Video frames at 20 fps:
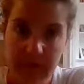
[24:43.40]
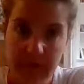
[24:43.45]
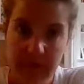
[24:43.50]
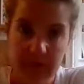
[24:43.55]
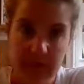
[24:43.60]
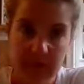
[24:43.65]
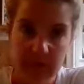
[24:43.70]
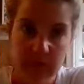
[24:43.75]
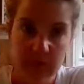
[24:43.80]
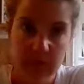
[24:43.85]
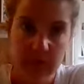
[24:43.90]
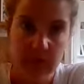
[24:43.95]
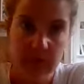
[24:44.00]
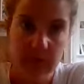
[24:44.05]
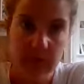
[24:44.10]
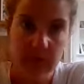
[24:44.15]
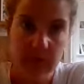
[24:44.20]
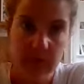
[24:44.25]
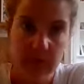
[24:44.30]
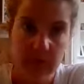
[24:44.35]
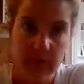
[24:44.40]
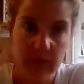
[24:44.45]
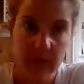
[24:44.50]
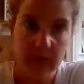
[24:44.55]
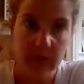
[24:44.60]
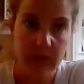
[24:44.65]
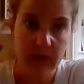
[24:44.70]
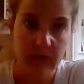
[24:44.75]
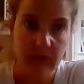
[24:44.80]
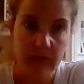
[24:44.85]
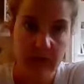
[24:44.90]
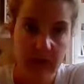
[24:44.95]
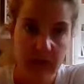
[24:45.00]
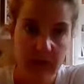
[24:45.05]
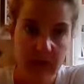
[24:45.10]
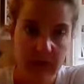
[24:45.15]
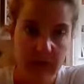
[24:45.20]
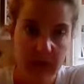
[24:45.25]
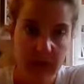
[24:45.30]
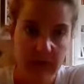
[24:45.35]
hand, lizard pose, other
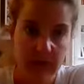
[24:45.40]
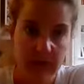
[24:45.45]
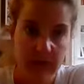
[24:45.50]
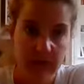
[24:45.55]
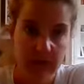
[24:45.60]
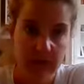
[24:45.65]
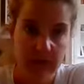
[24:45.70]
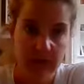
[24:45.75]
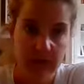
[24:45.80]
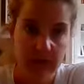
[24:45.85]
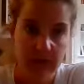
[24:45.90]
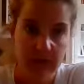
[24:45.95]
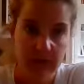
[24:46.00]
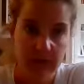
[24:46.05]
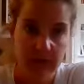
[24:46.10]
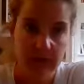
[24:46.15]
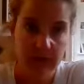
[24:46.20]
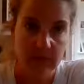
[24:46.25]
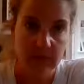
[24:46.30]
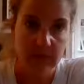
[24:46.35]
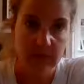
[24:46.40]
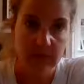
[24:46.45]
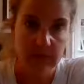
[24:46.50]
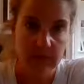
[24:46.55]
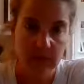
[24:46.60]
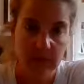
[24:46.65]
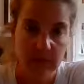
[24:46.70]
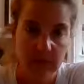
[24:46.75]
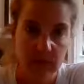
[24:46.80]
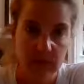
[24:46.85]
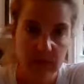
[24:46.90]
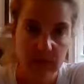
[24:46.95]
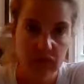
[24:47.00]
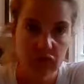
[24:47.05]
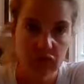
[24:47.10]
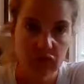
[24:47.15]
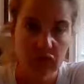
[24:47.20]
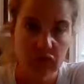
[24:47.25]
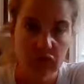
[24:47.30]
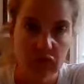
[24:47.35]
side. And so
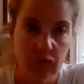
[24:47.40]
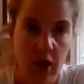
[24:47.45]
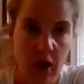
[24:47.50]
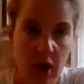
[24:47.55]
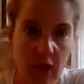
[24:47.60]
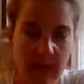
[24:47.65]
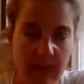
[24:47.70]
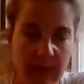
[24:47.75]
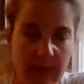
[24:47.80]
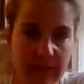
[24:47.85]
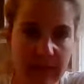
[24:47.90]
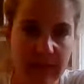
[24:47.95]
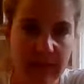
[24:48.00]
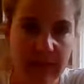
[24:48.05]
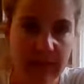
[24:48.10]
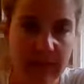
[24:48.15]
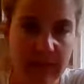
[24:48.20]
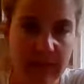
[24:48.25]
it's strong and